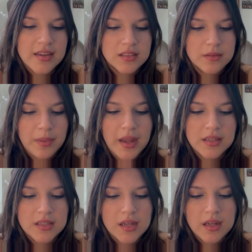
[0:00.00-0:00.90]
The
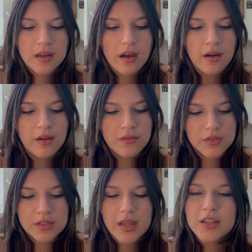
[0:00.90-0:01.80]
last painting
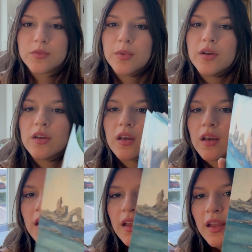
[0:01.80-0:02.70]
of the
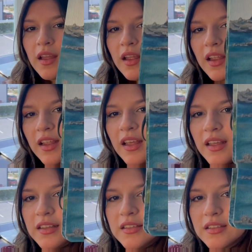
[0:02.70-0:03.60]
sketchbook
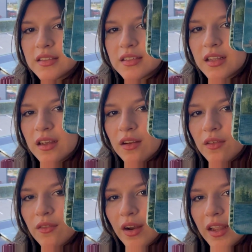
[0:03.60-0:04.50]

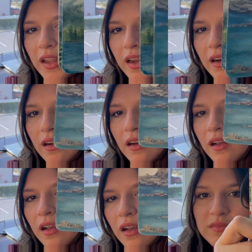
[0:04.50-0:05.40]
is right
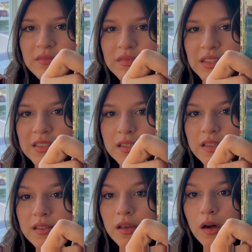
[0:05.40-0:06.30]
here.
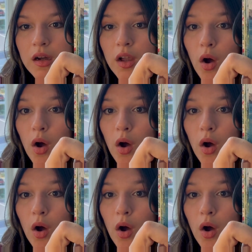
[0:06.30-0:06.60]
This is